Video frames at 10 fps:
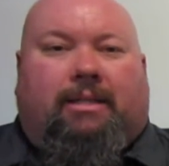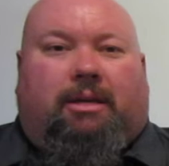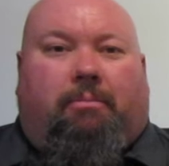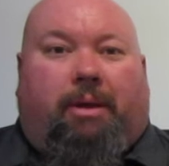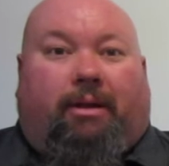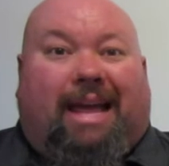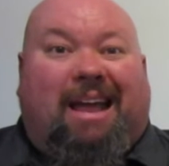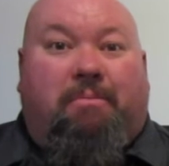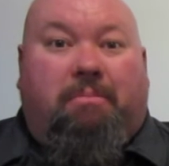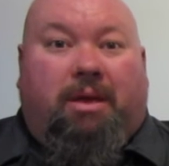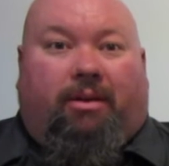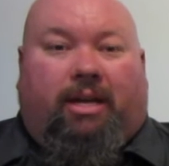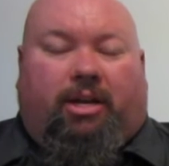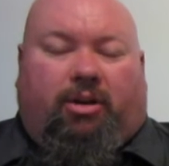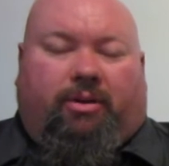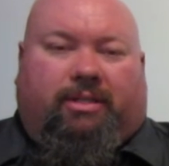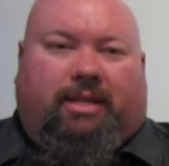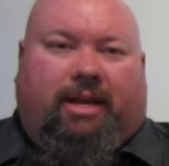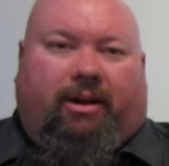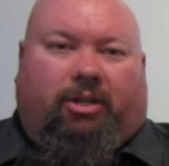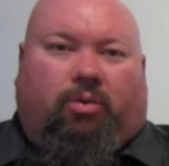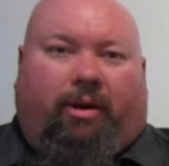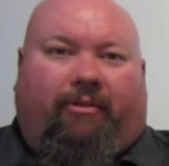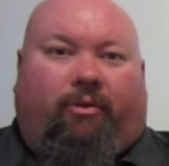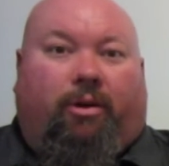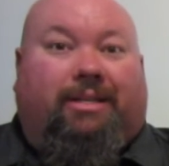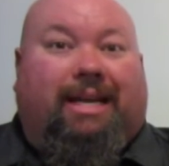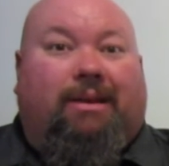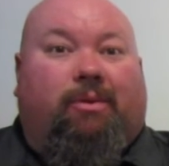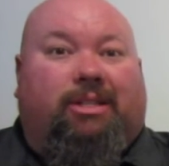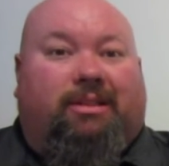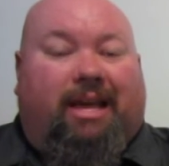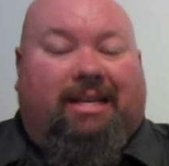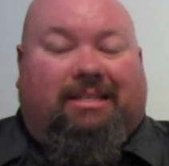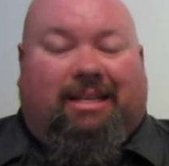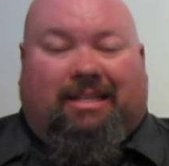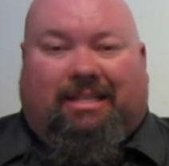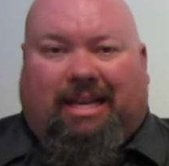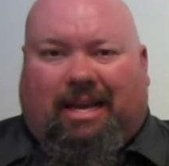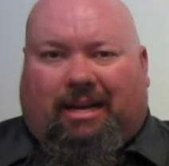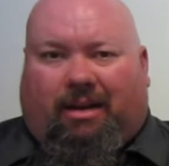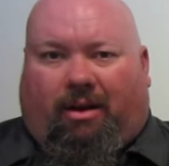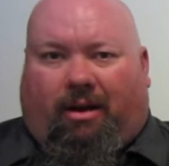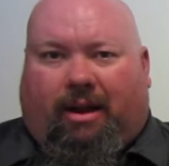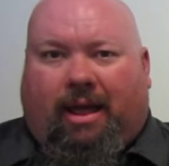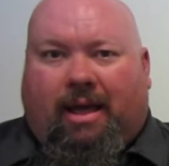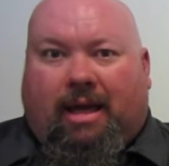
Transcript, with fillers: to build a million units in the year of twenty fourteen, which they succeeded on.